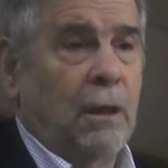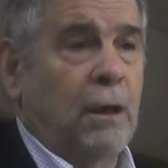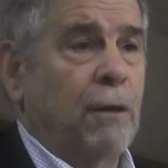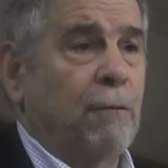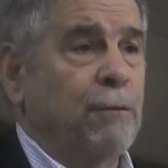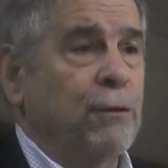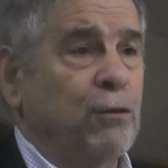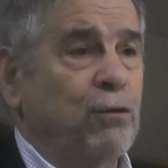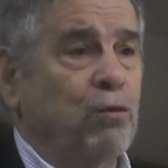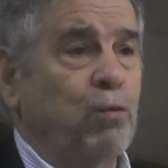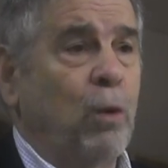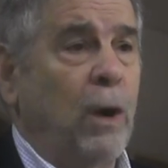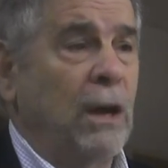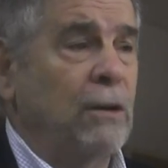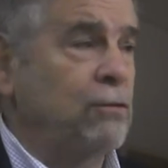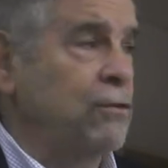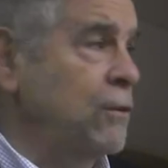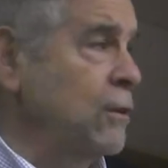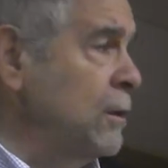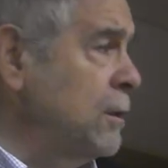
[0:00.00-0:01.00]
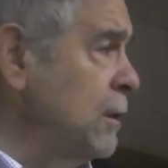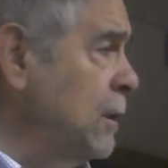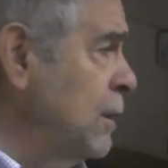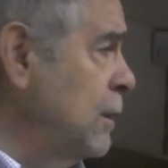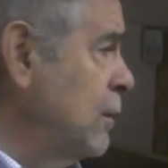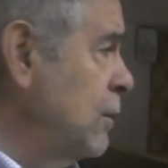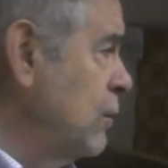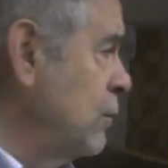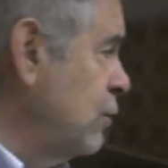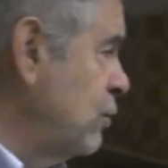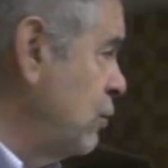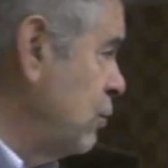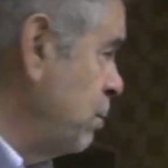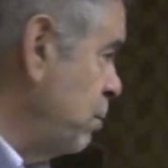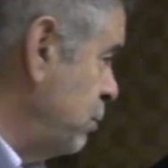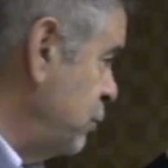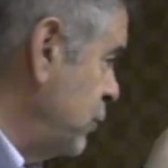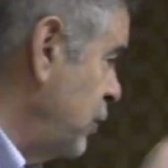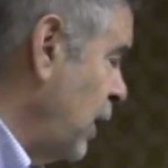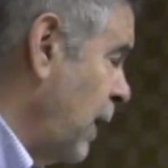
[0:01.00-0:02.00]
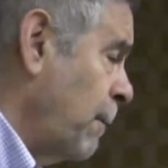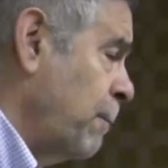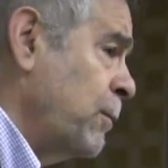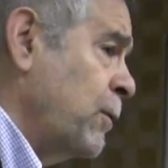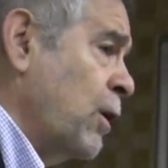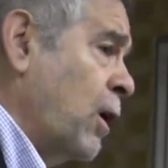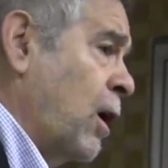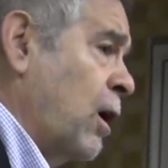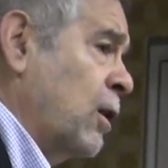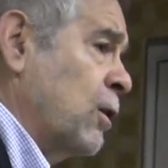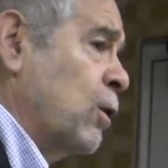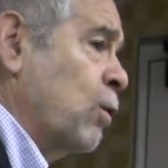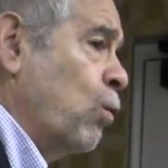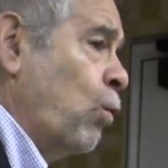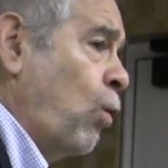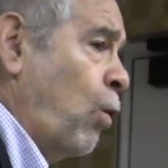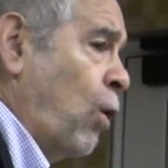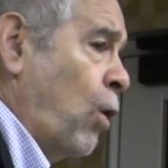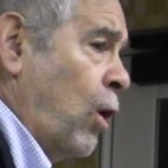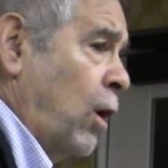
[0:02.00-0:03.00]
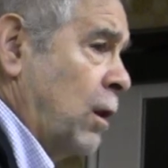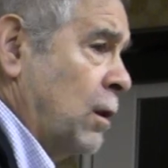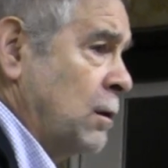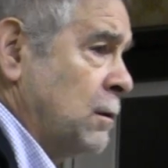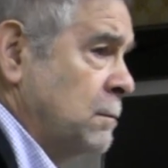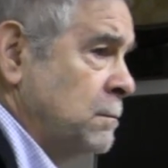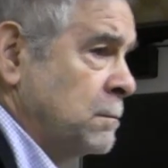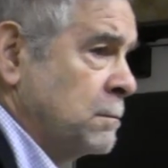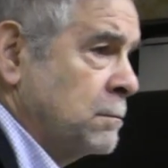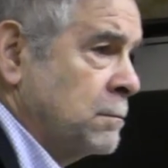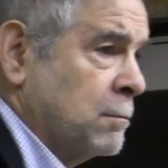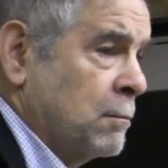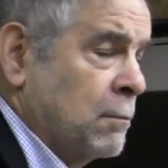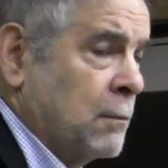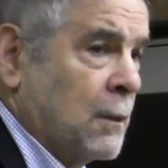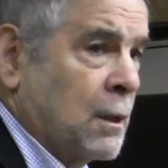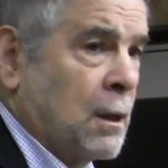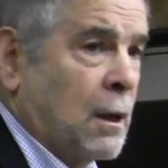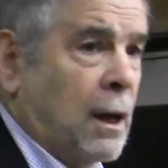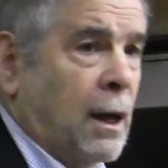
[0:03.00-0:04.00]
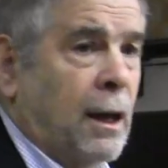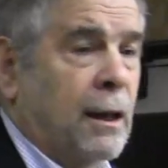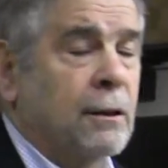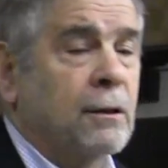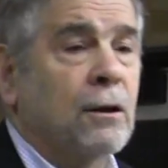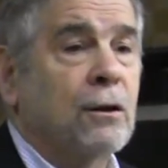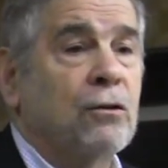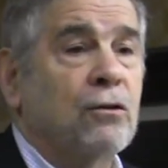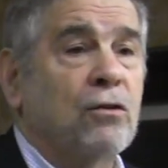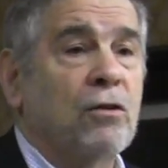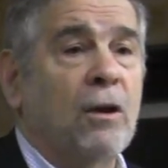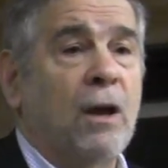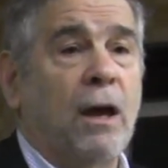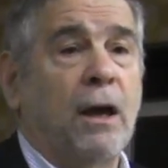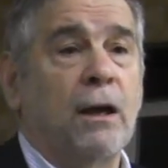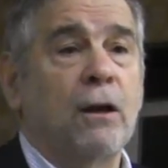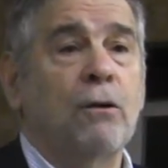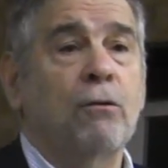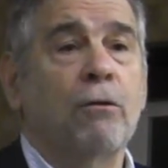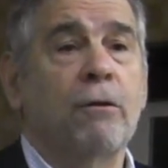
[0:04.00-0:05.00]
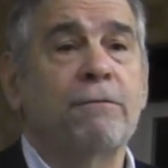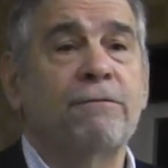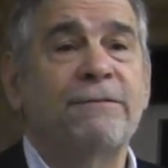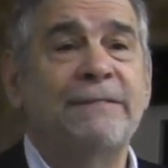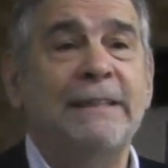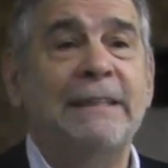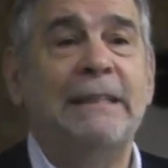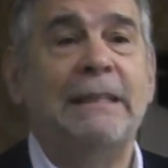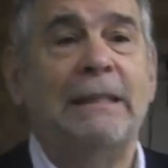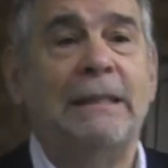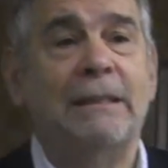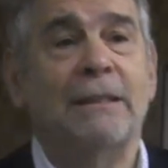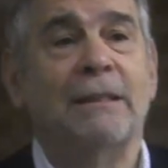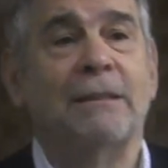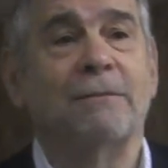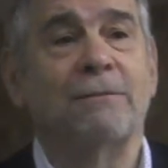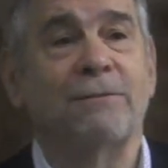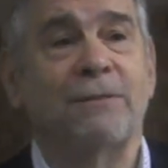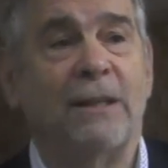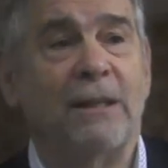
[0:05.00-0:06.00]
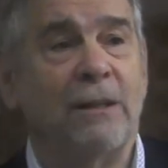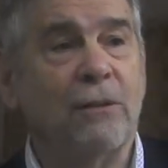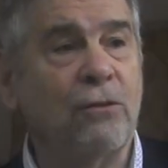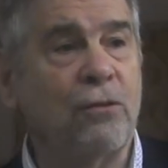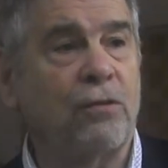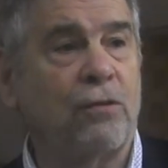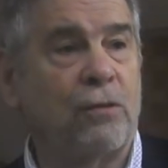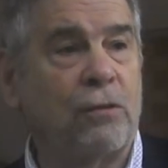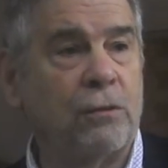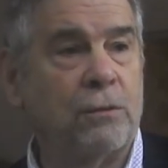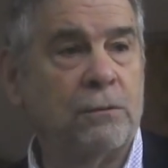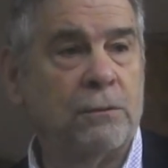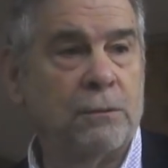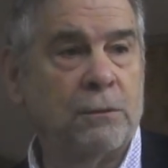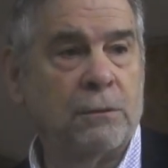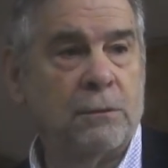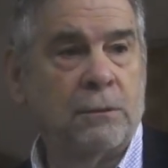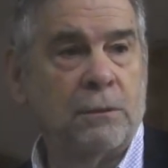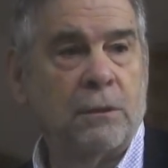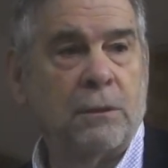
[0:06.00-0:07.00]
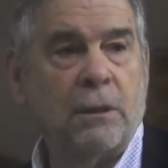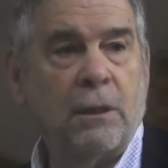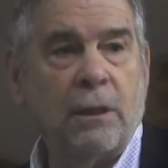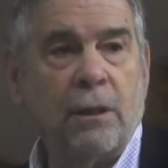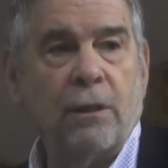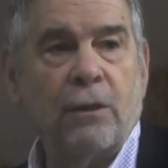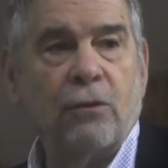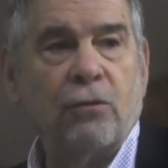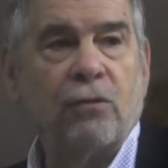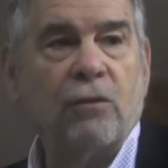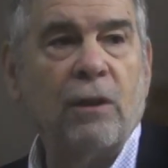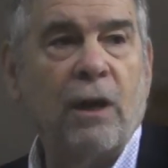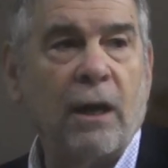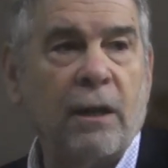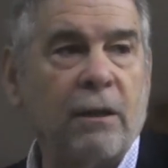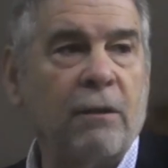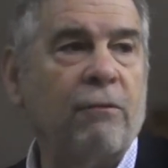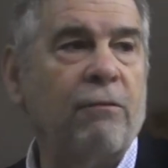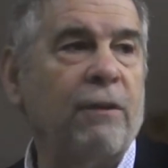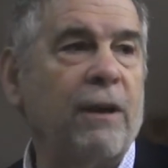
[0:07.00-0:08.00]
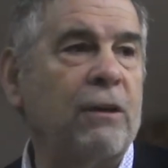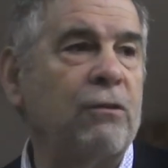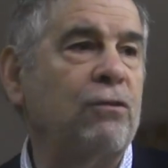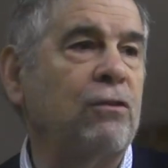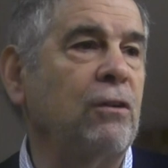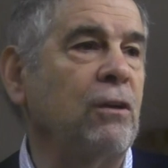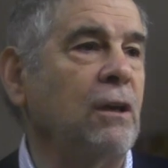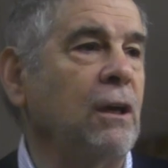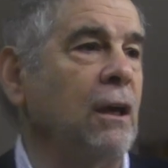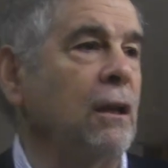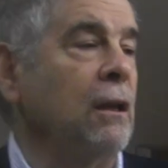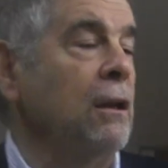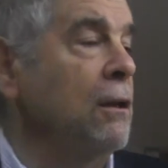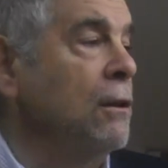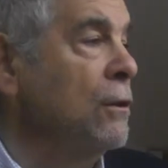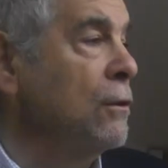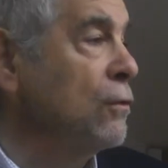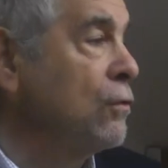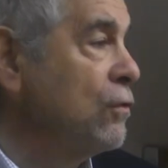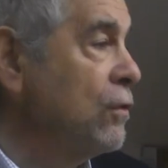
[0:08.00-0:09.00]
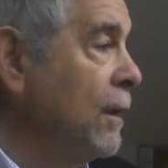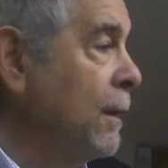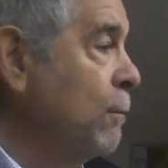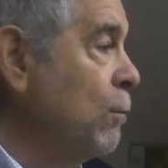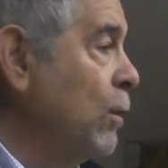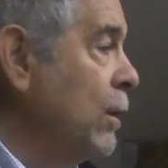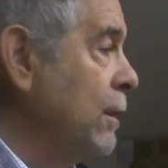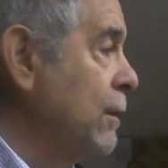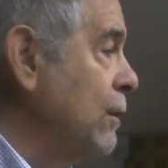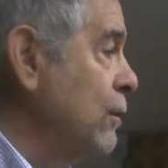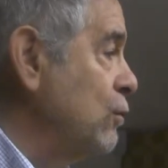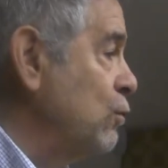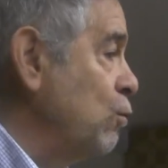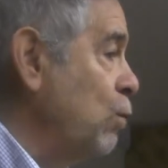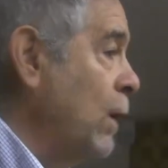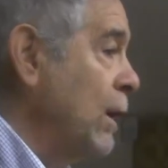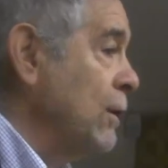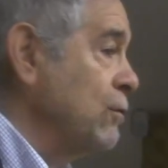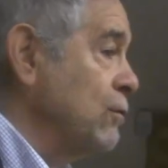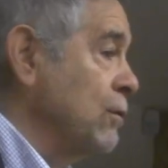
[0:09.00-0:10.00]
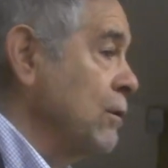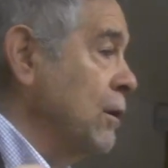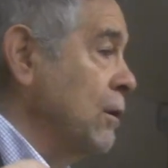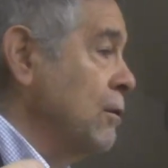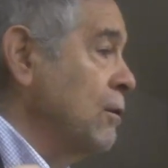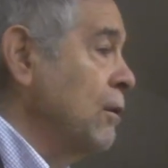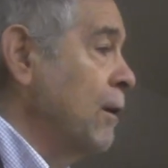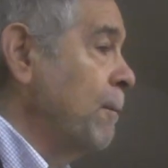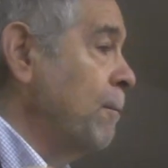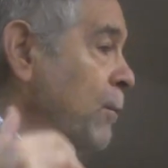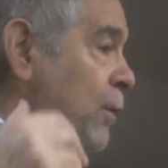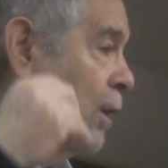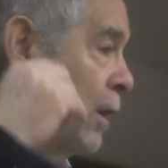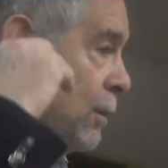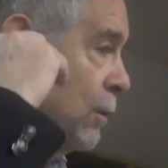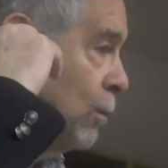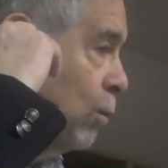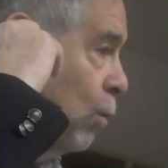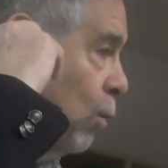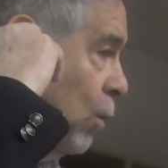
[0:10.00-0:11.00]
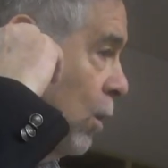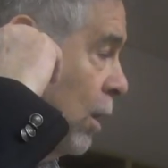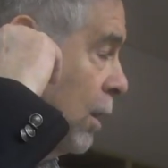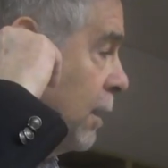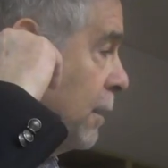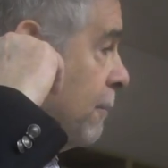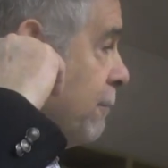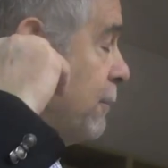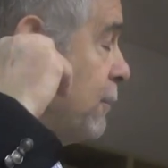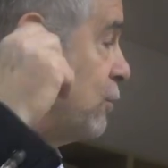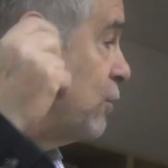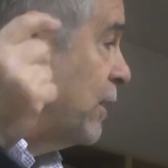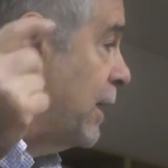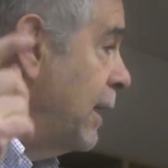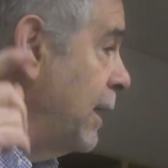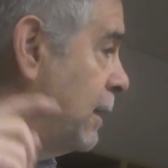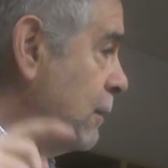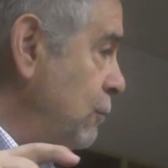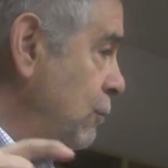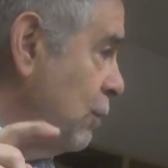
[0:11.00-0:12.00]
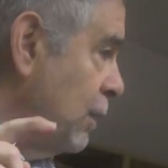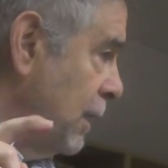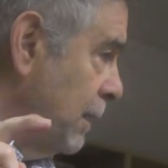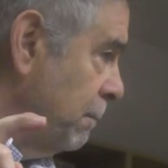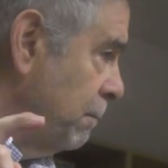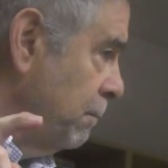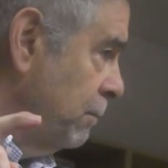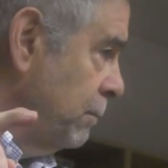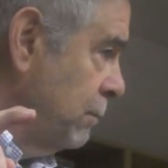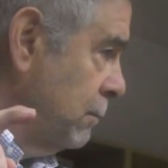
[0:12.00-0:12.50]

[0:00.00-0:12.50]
If a swastika is dubbed on the wall and it's a graffiti offense, it is not investigated in the same way that a swastika dubbed on the wall, if it's a hate crime,